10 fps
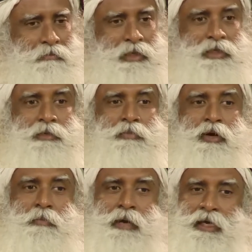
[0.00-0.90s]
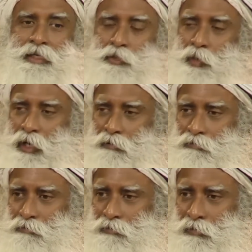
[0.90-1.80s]
but he brought back his
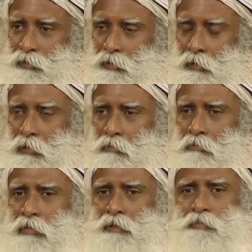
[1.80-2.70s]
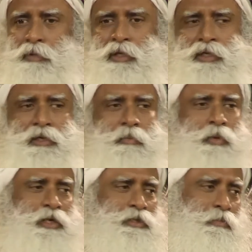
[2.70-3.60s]
wife. But political
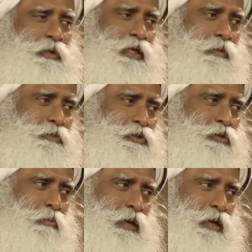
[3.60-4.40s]
pressure became so